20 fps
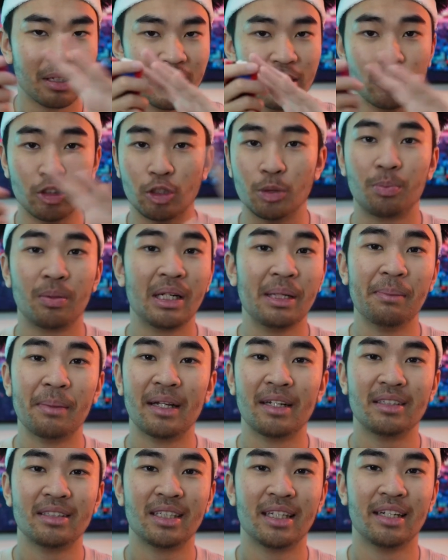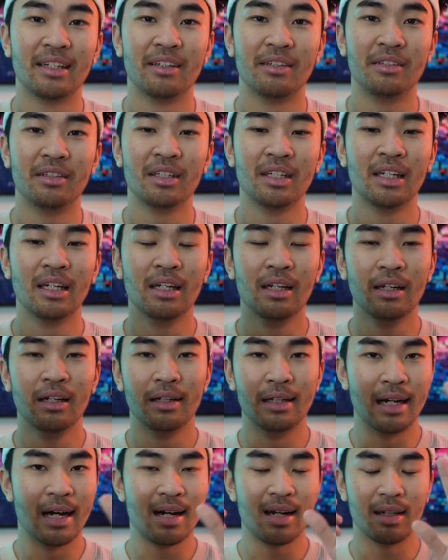It was premeditated,
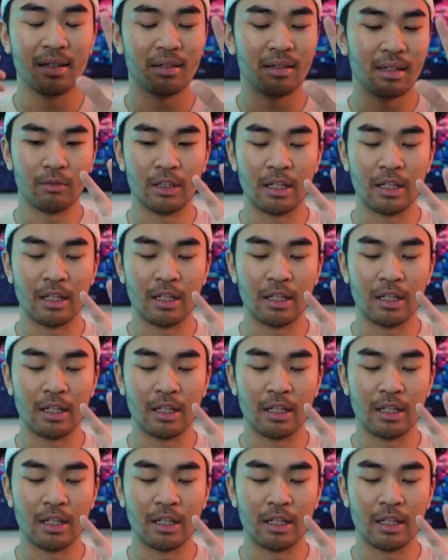not